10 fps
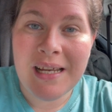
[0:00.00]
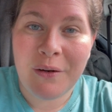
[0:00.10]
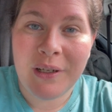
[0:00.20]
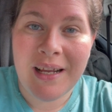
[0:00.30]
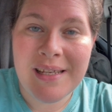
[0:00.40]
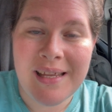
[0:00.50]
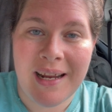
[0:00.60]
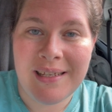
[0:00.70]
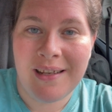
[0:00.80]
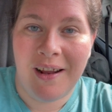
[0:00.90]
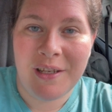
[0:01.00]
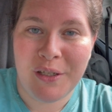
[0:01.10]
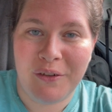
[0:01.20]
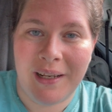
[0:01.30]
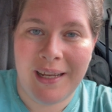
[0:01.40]
I realized that I did not
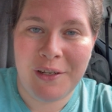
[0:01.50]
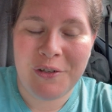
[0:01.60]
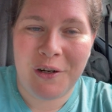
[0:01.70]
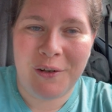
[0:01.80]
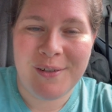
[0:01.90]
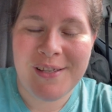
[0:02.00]
do an intro.